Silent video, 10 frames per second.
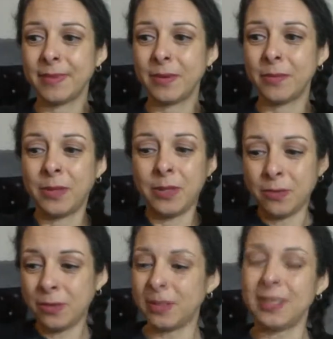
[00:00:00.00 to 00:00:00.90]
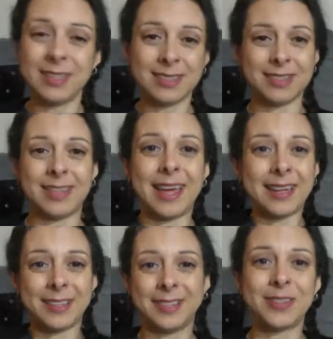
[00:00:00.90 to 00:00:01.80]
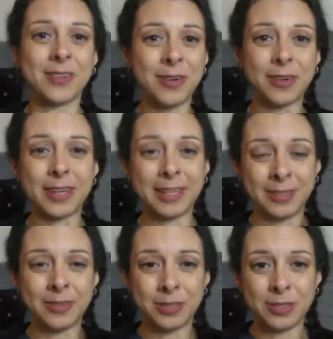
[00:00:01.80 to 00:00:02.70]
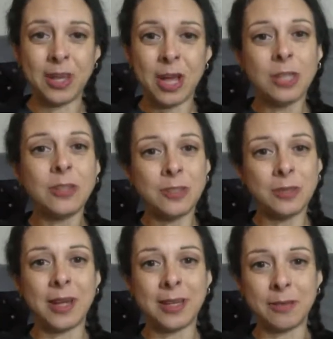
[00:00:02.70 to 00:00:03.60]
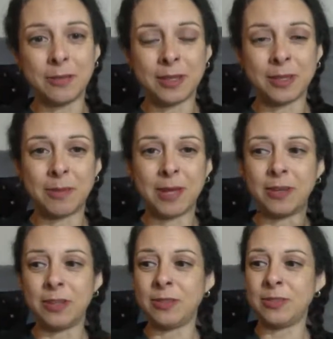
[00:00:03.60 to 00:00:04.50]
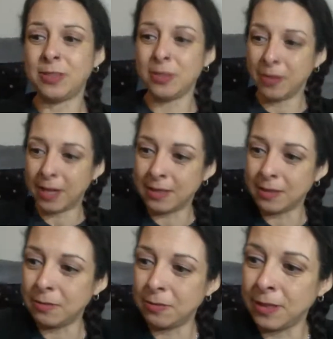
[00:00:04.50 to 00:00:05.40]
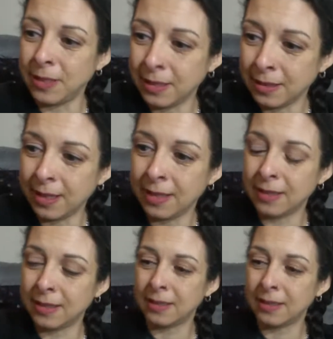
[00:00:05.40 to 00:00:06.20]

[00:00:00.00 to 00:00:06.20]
When you release that control, you do end up feeling better. You do end up feeling like,